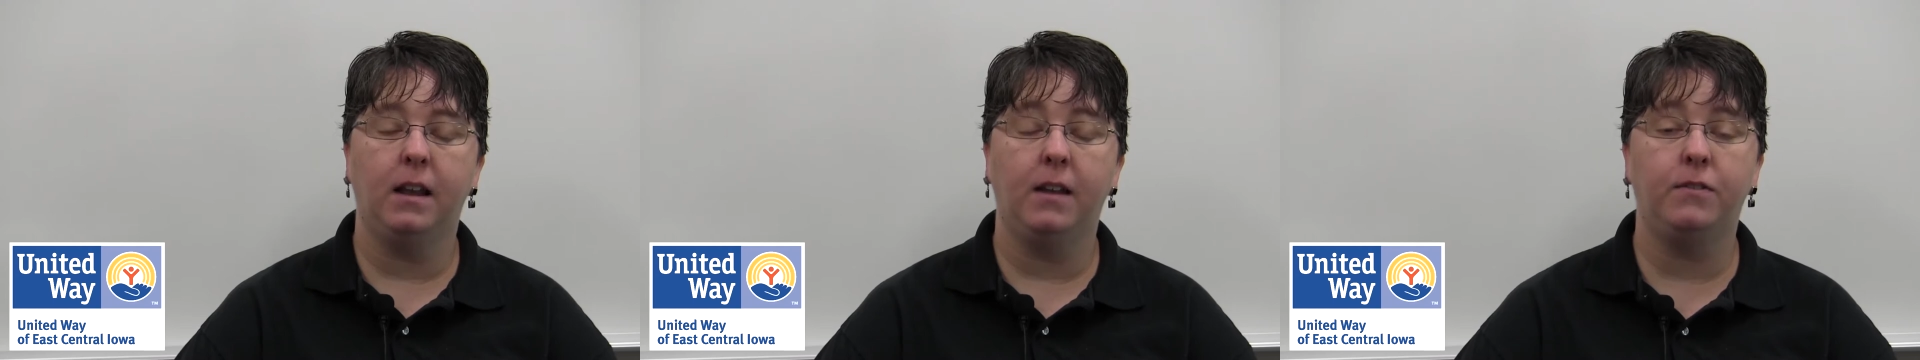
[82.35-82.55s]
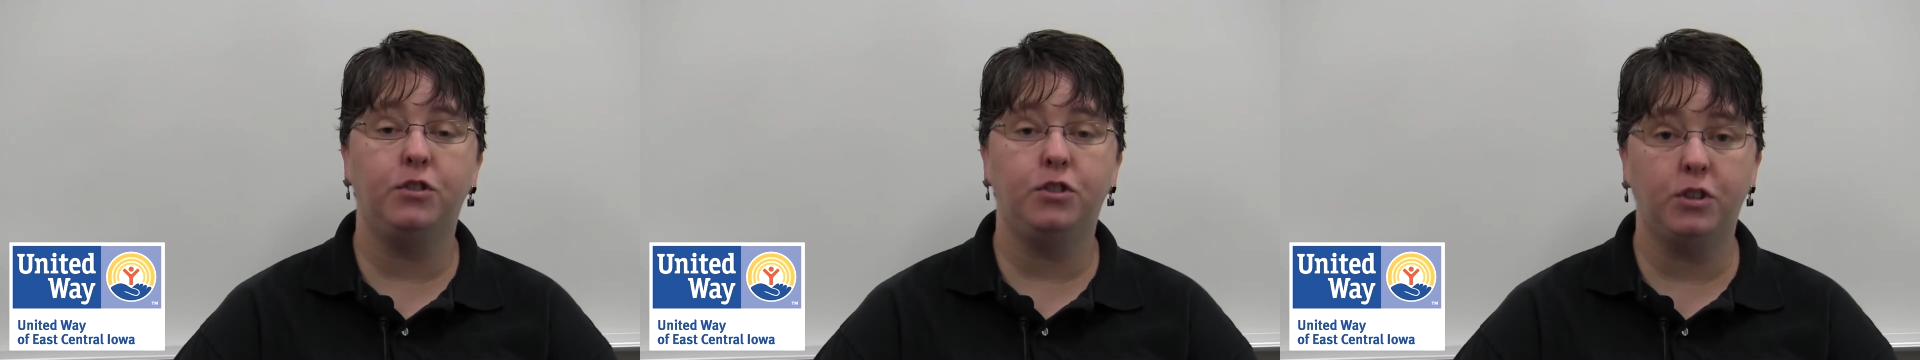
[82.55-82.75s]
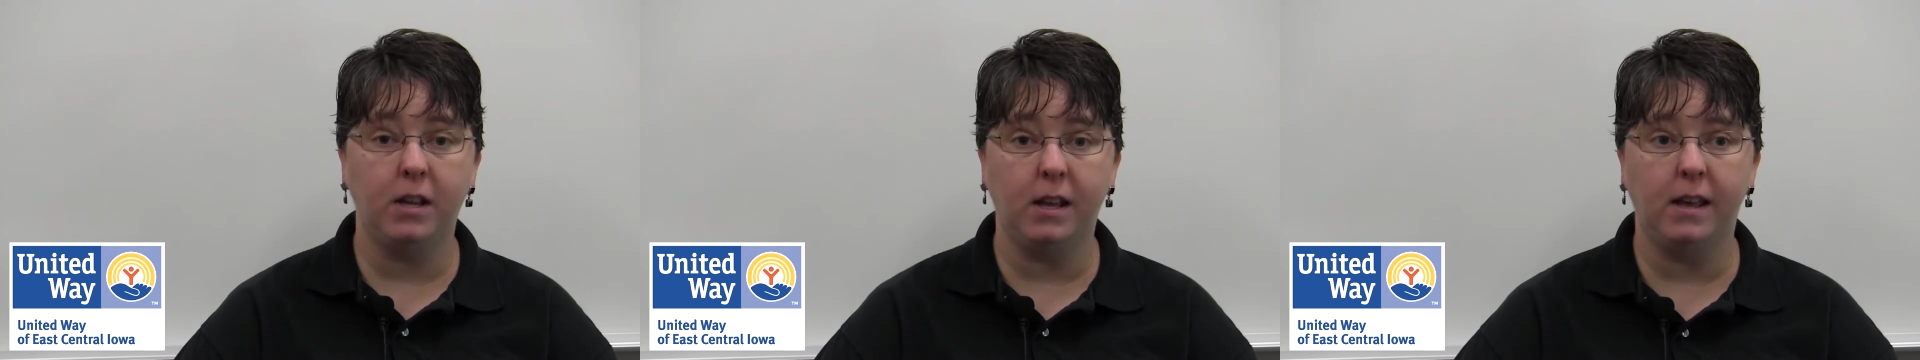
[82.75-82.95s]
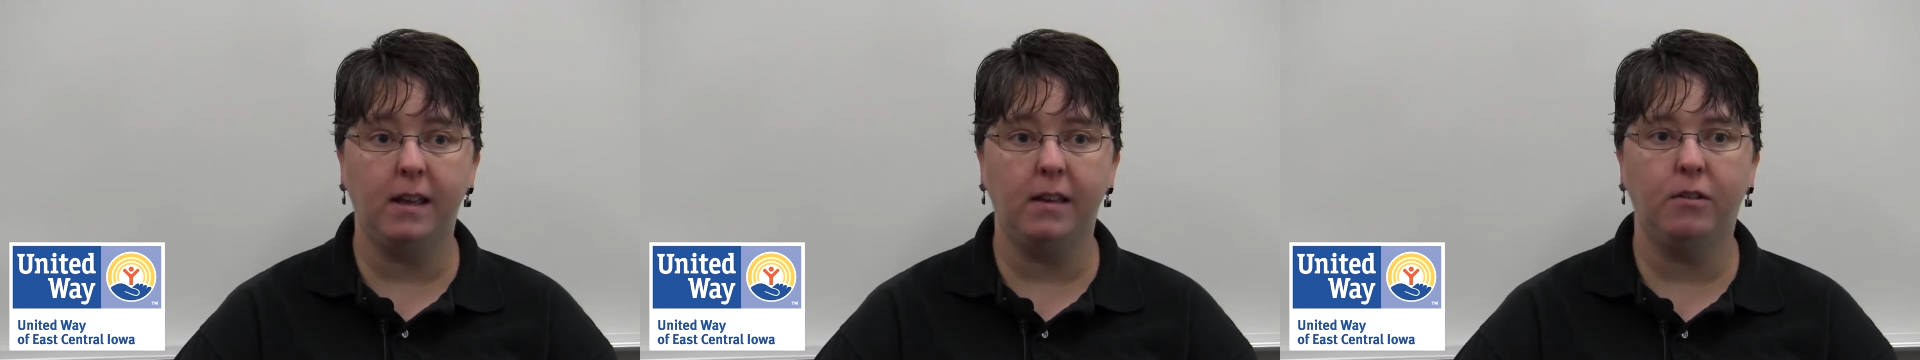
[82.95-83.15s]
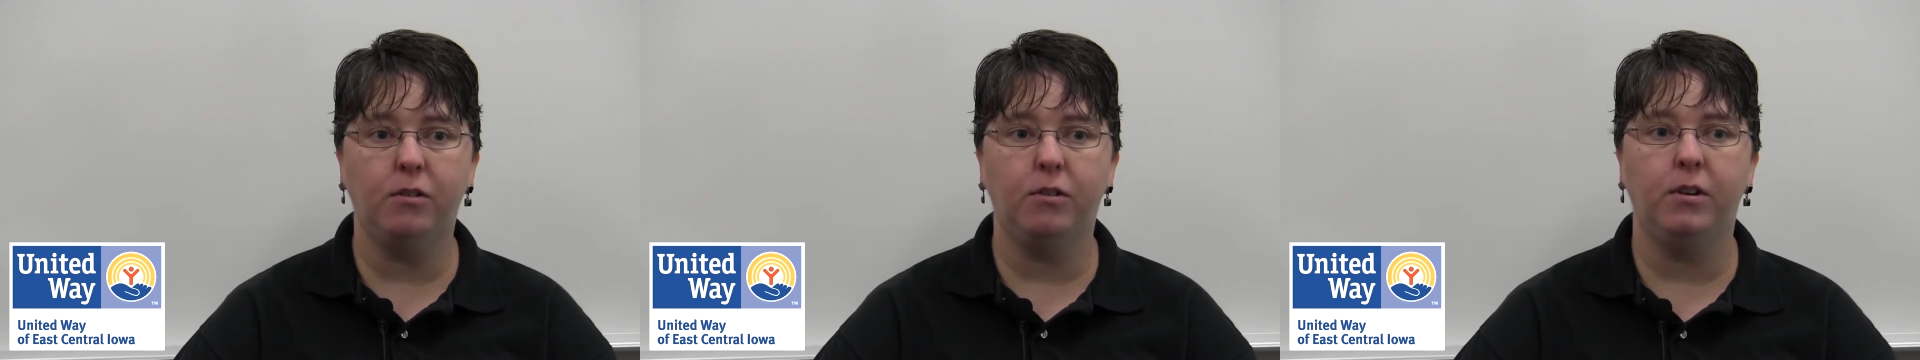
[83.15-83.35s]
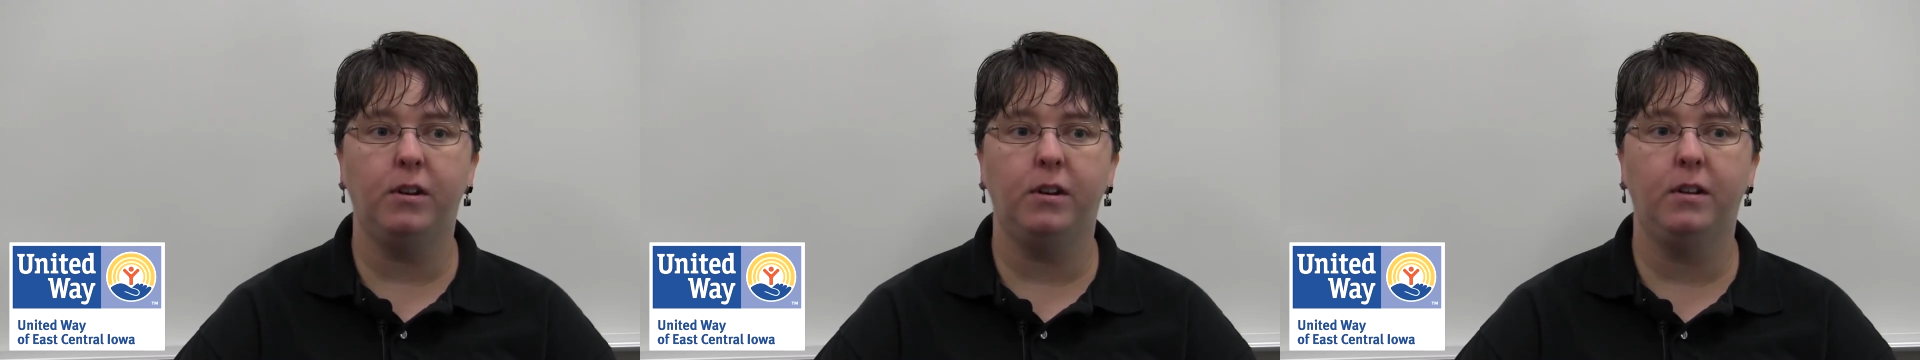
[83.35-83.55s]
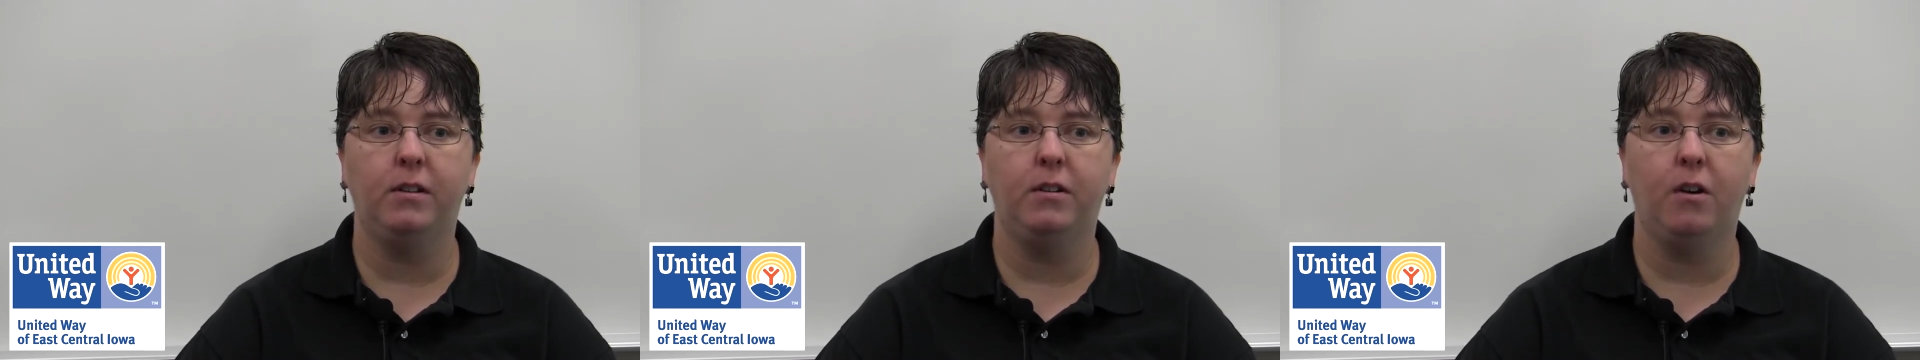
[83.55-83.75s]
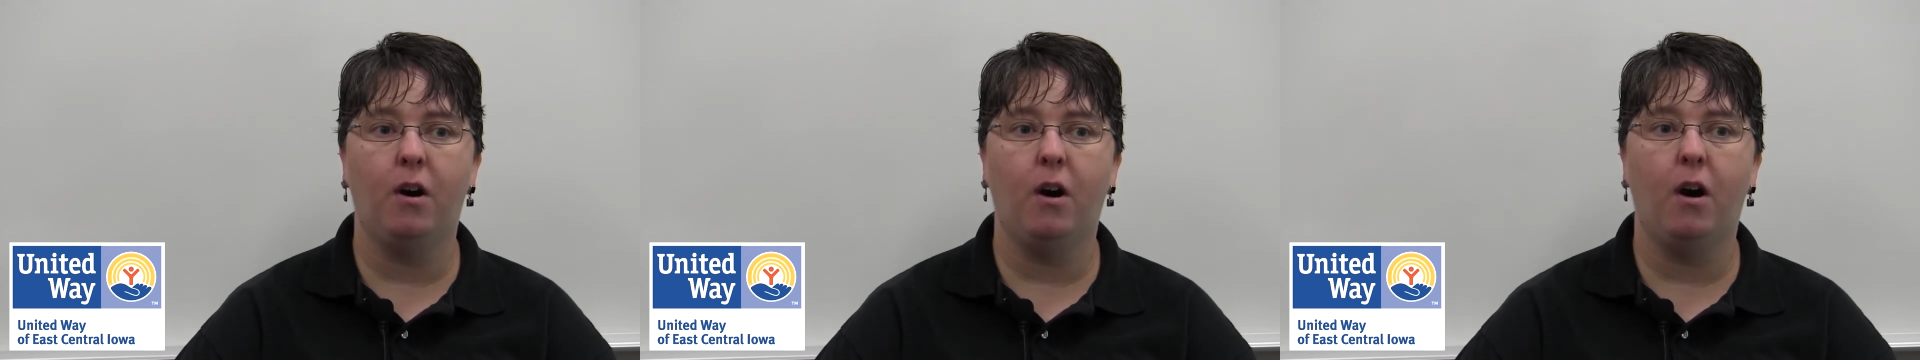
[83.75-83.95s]
if she
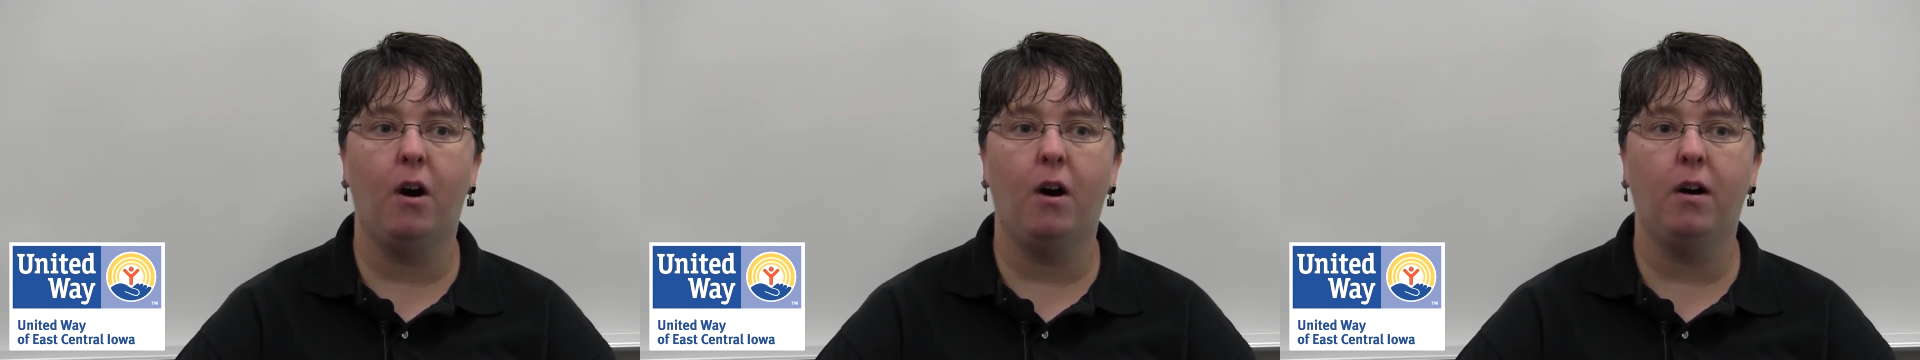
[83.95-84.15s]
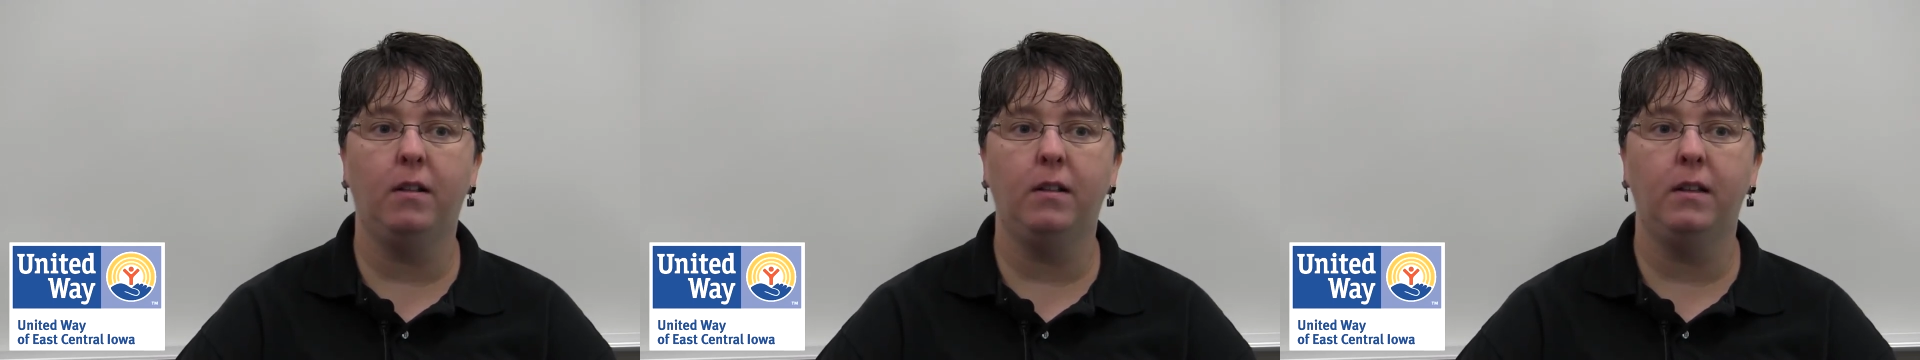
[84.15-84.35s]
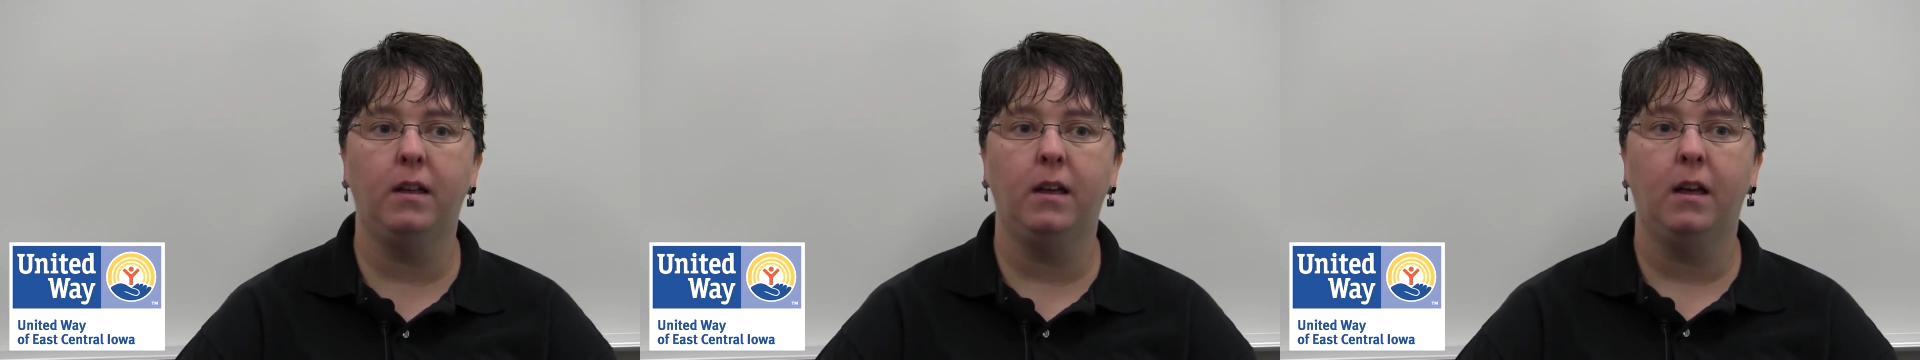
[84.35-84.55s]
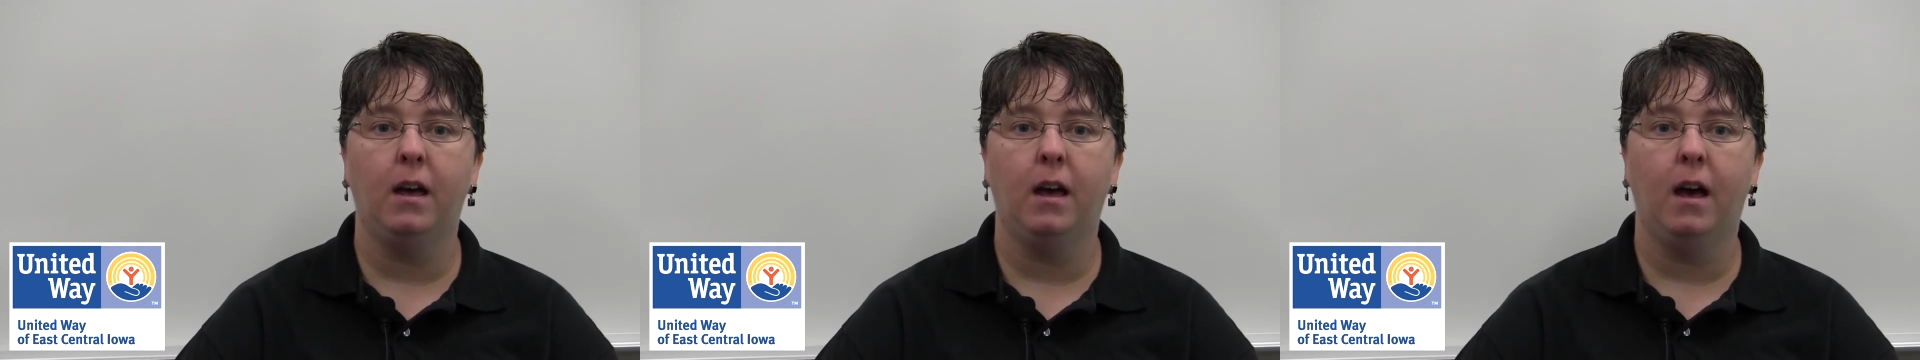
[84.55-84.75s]
could call